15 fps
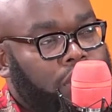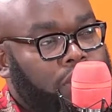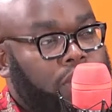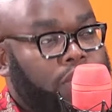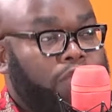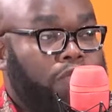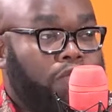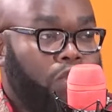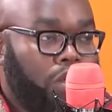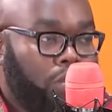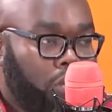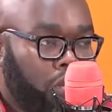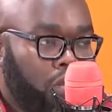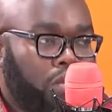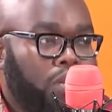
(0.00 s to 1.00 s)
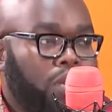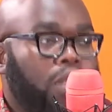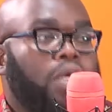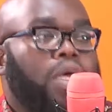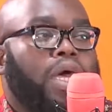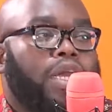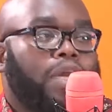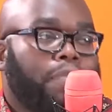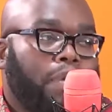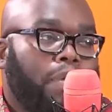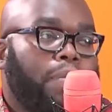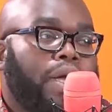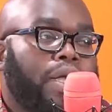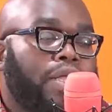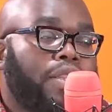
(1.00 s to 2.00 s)
was affordable. And remember,
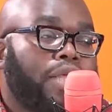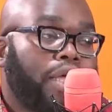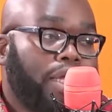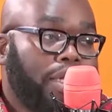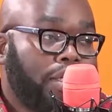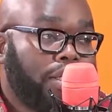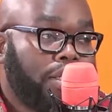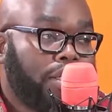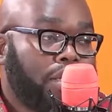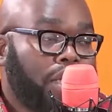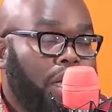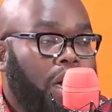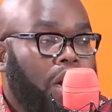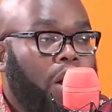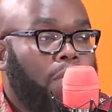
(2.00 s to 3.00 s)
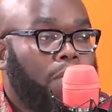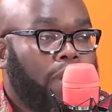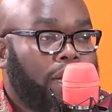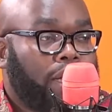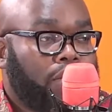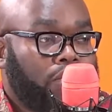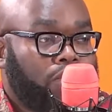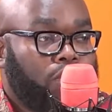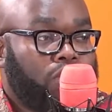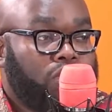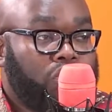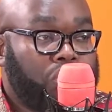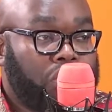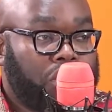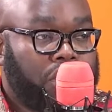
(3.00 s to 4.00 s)
back in the eighties, mm. our market was
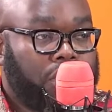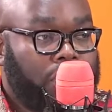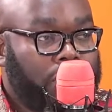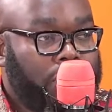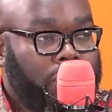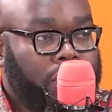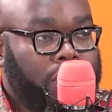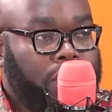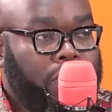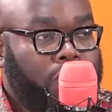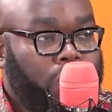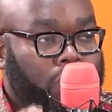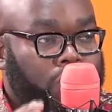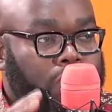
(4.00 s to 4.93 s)
constricted. There was